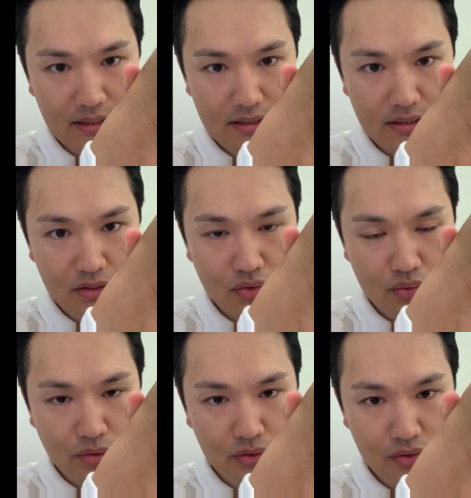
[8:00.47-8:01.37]
it
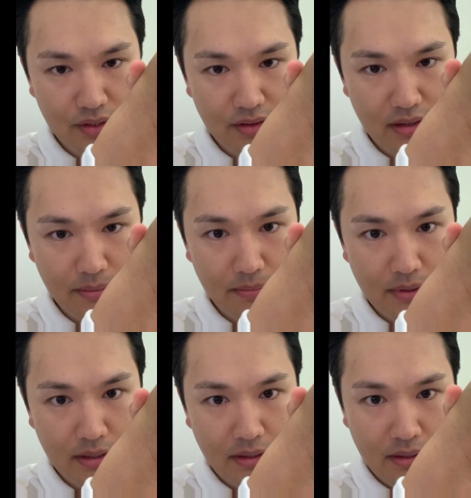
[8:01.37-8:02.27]
towards your thumb.
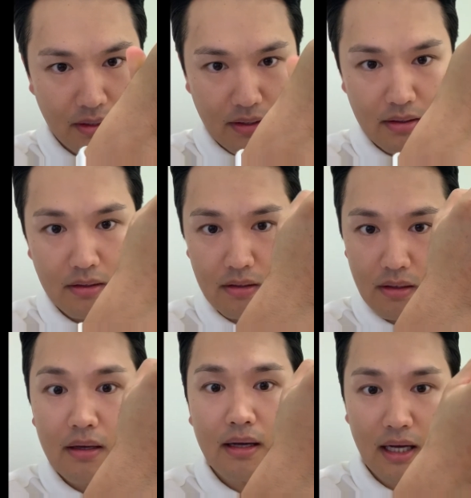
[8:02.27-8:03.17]

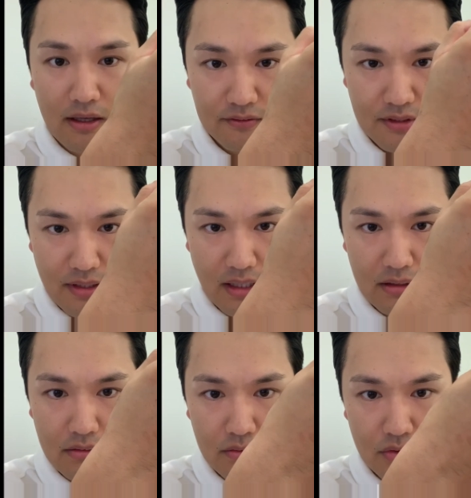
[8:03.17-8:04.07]
After
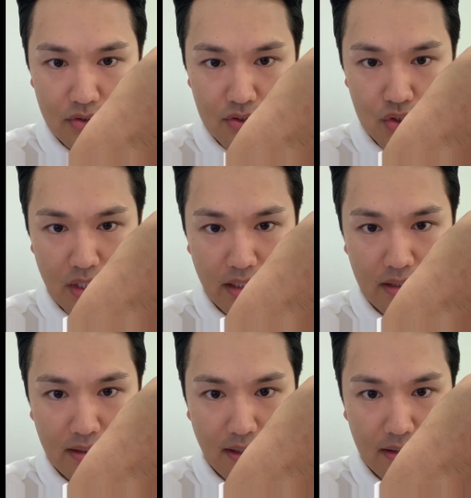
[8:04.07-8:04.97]
that, you just check it
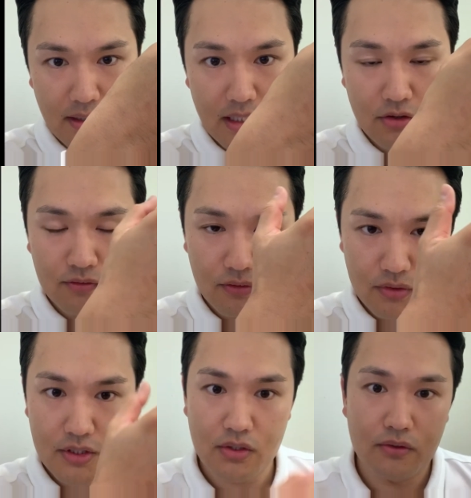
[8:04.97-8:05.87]
again, and if you
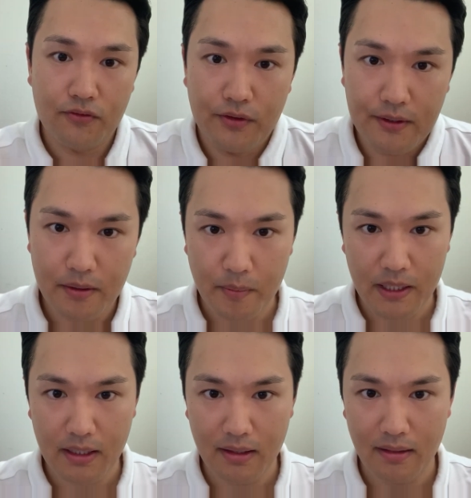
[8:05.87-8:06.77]
don't feel the
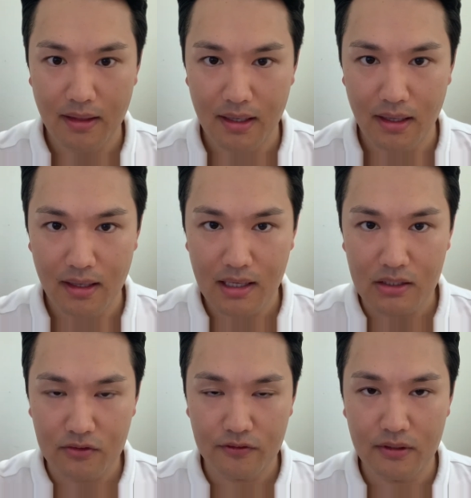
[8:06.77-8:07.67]
pain, that it
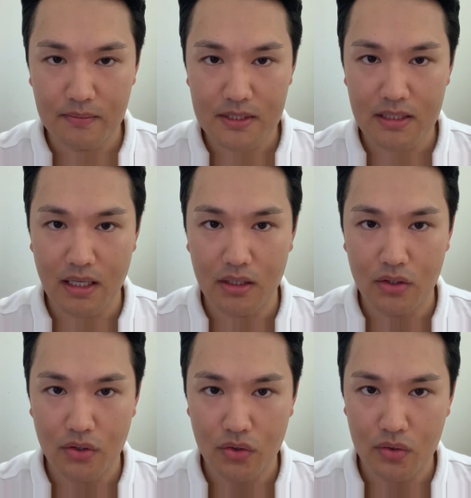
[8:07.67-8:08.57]
confirms that
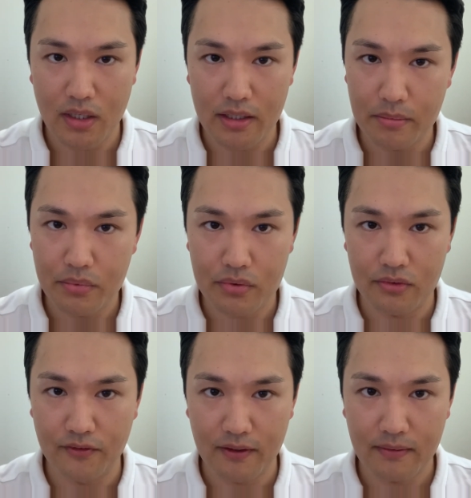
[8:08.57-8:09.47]
you are
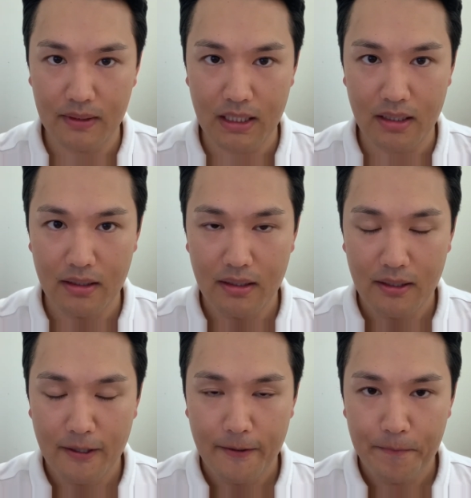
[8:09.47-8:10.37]
improving. Okay,
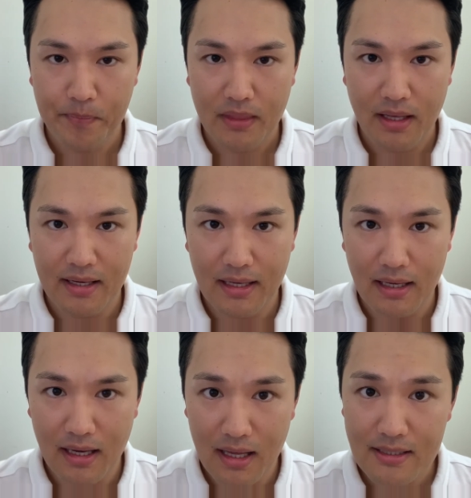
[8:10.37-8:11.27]

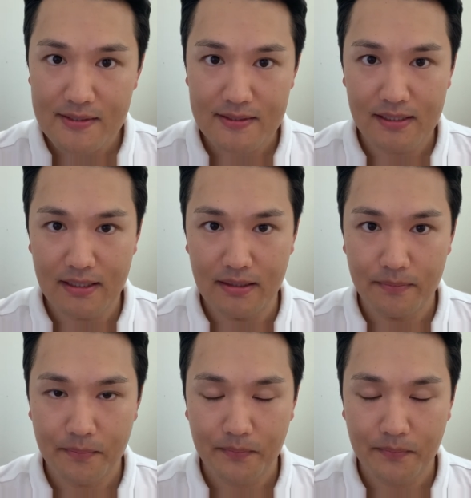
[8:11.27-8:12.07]
and lastly,